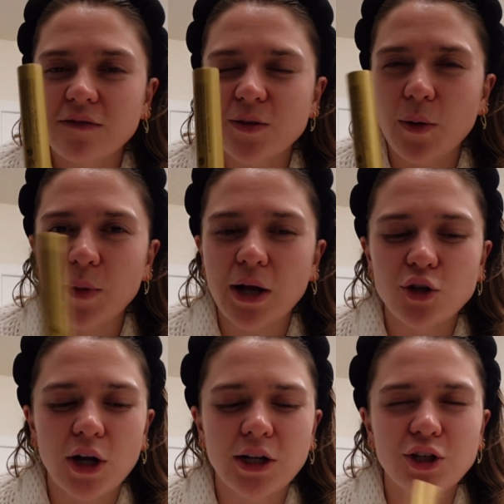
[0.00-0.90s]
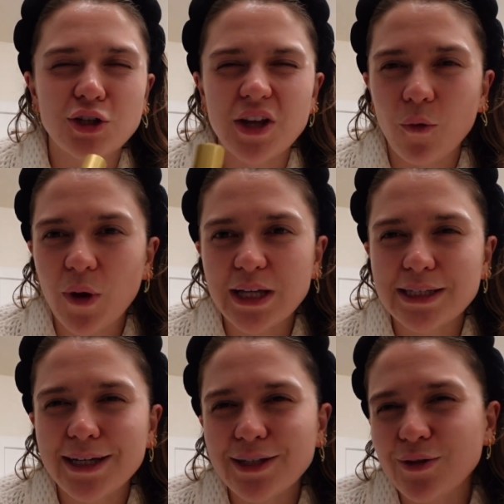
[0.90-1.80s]
So I'm not trying to just like
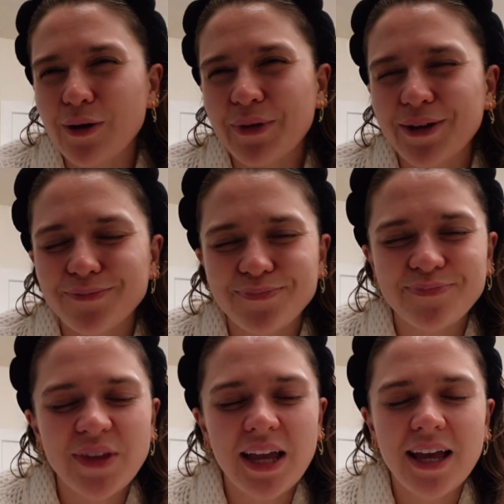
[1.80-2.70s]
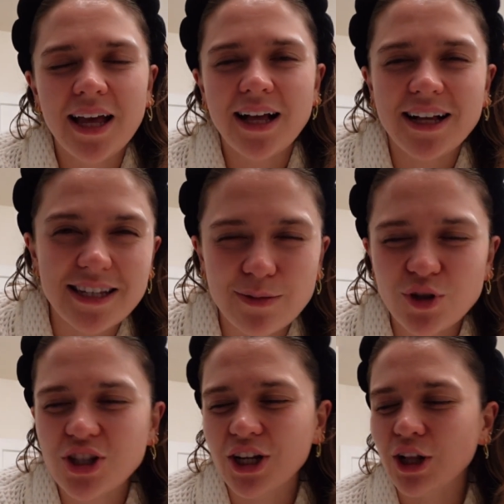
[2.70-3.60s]
waste it. So I'm like, guess I'm
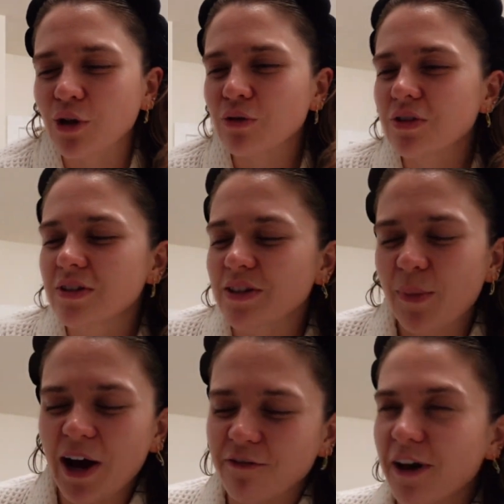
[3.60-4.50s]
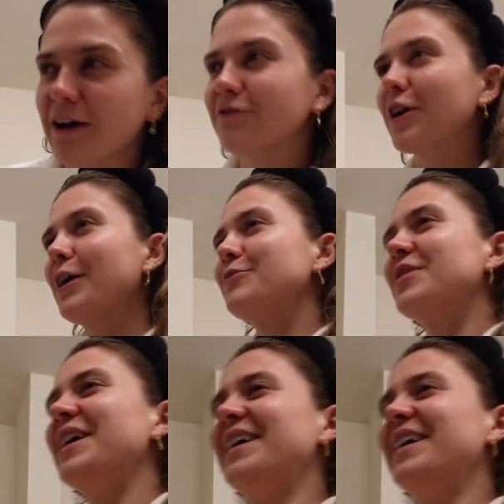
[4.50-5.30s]
just gonna lose some eye fat for now.